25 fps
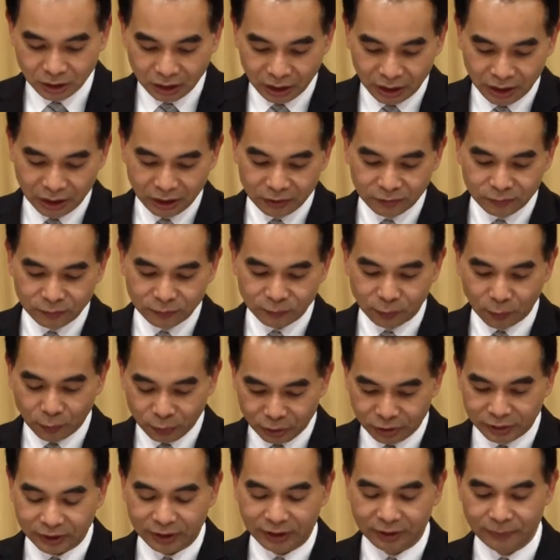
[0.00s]
And
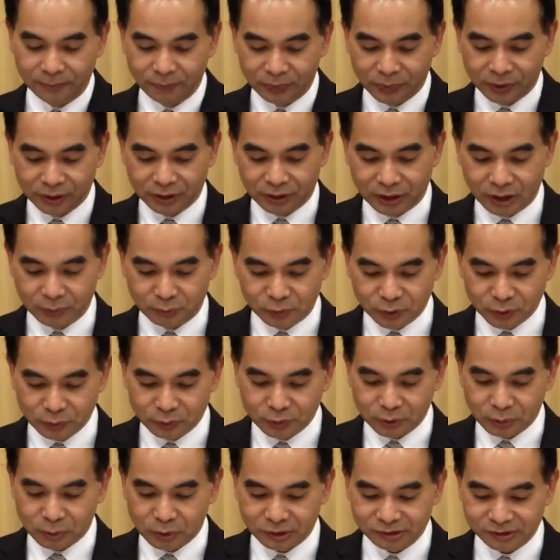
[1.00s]
fourthly,
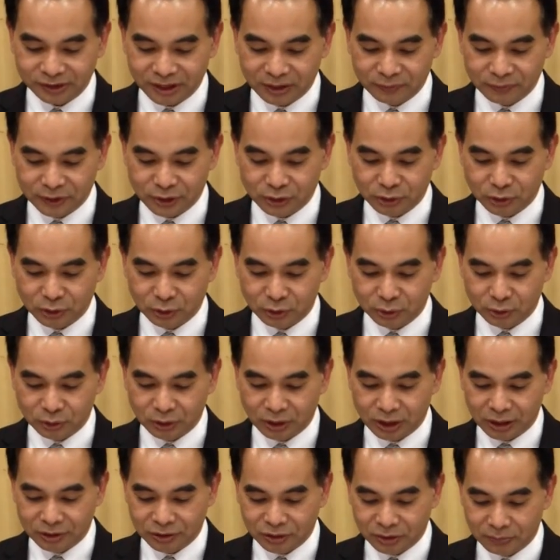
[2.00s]
approval was given to
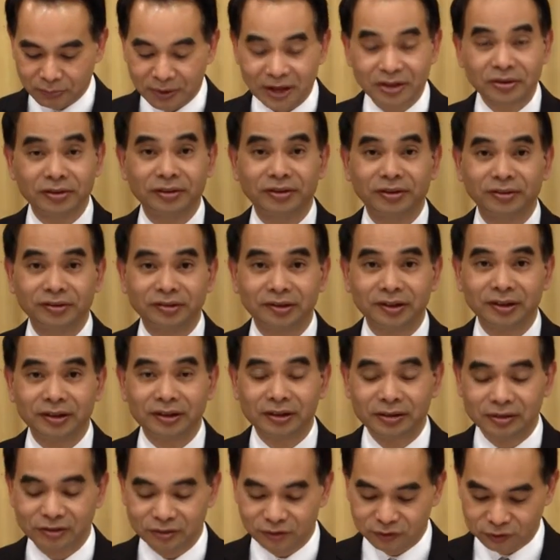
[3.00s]
urgent measures
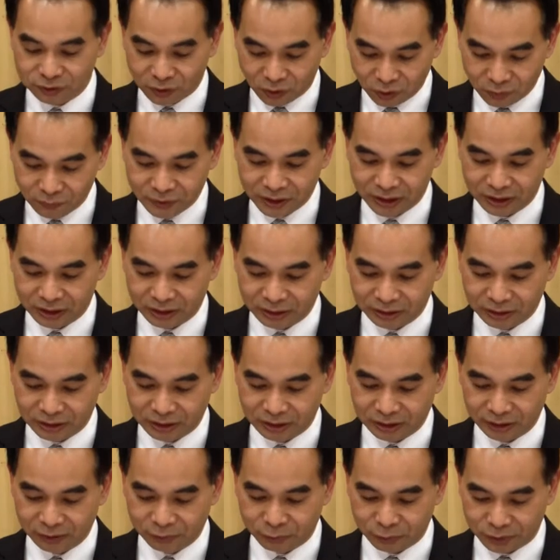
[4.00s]
in solving
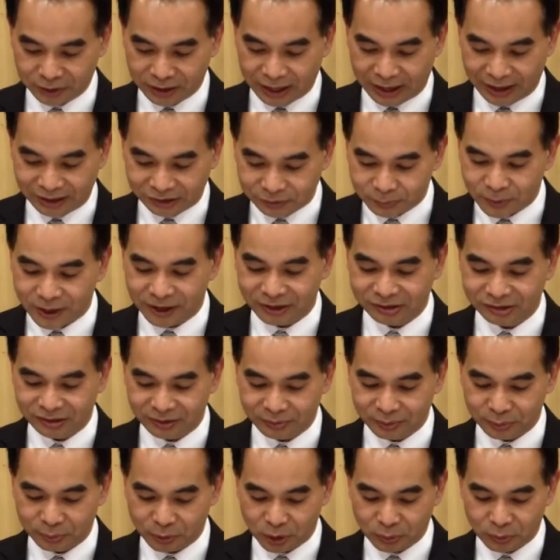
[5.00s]
the 3 aspects
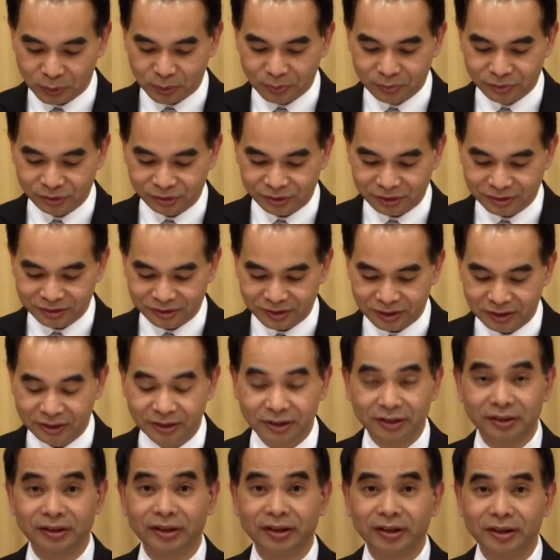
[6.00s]
of the problems
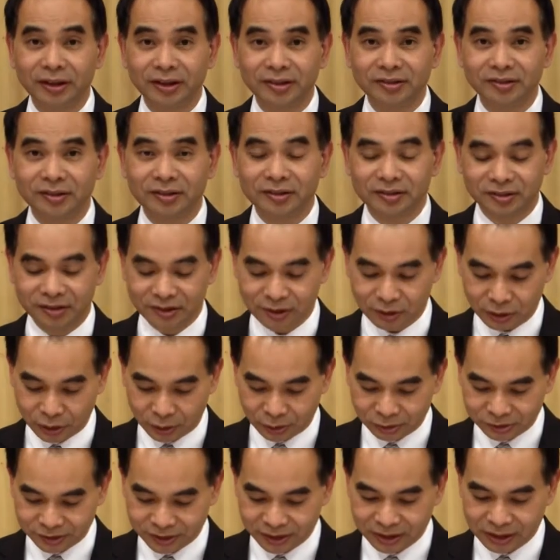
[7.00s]
concerning the Eastern Sea
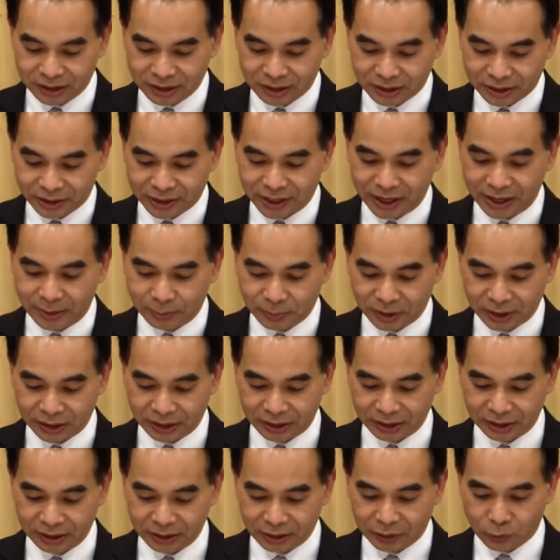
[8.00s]
Coast,
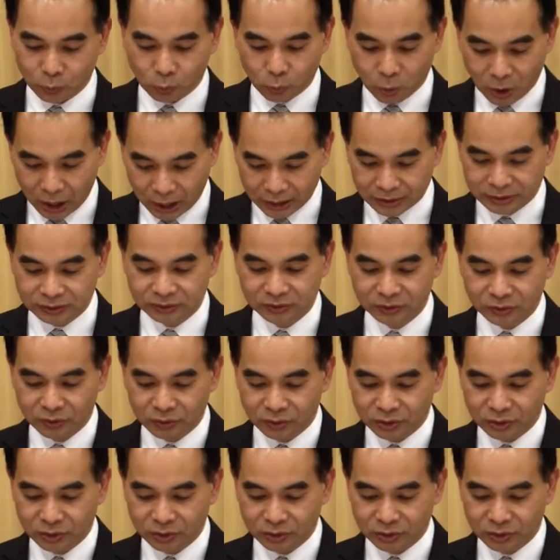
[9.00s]
namely 1.